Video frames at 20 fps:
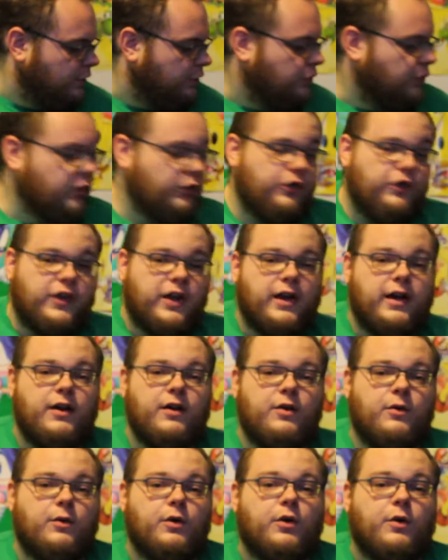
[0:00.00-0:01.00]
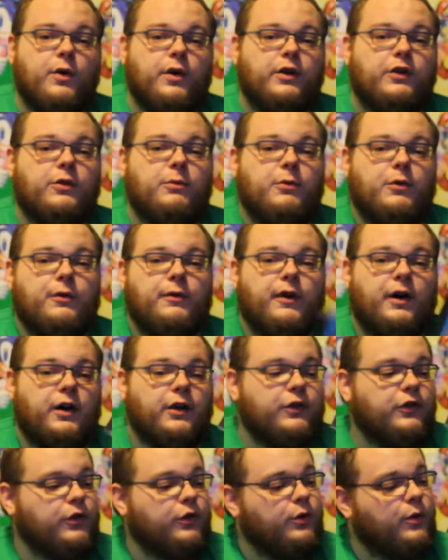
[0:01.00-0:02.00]
Tuesday, we're going to move
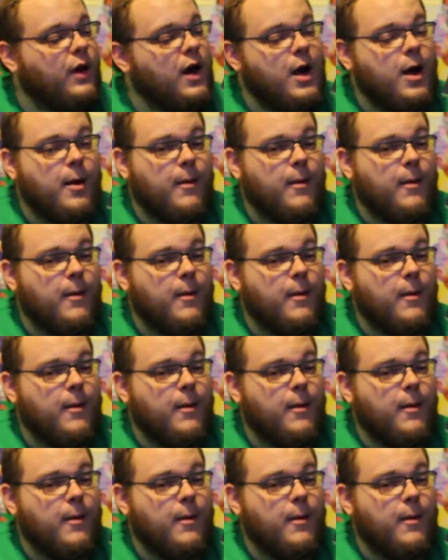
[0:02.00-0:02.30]
on to